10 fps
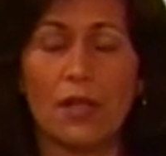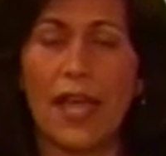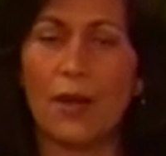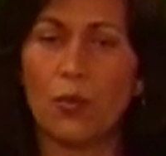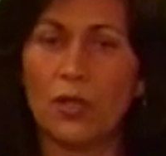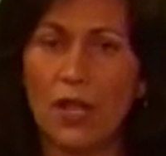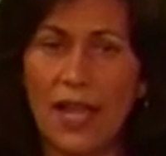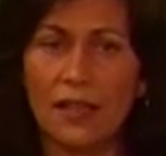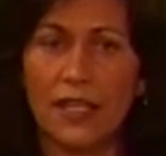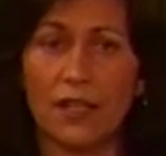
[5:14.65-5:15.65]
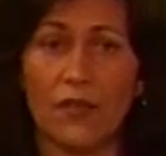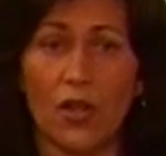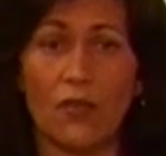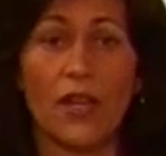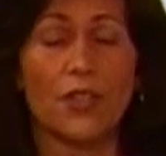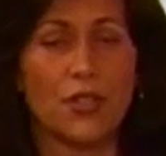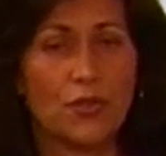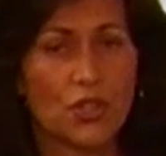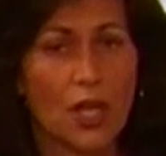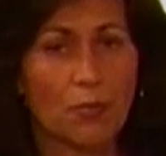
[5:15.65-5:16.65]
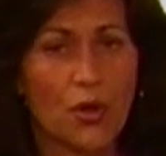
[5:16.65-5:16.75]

and will likely involve a two-shot